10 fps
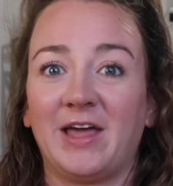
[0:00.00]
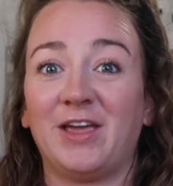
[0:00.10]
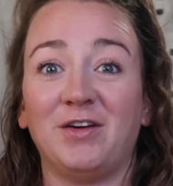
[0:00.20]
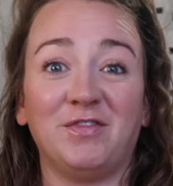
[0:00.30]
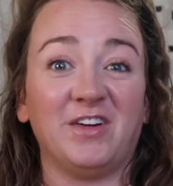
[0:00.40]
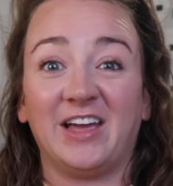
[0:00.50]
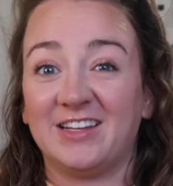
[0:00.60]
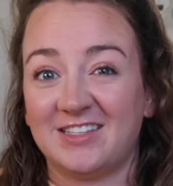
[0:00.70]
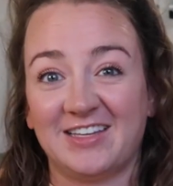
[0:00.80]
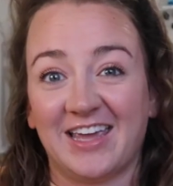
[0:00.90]
that you
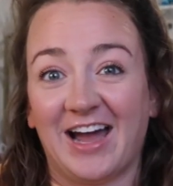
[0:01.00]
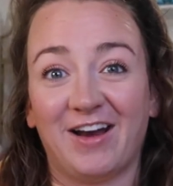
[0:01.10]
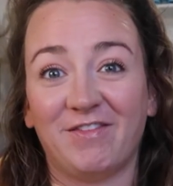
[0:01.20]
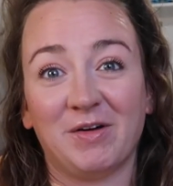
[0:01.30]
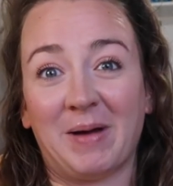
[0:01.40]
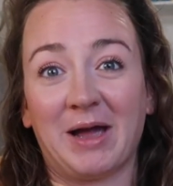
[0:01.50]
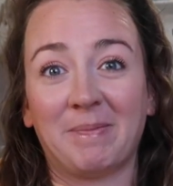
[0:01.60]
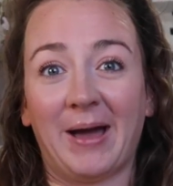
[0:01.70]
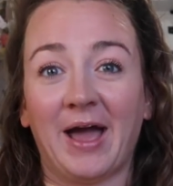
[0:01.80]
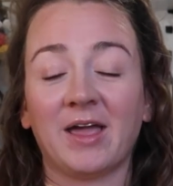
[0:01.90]
forget to take out of your
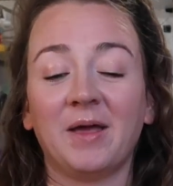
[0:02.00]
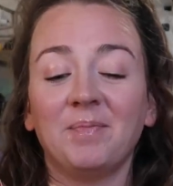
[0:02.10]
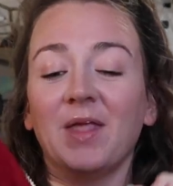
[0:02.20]
backpack.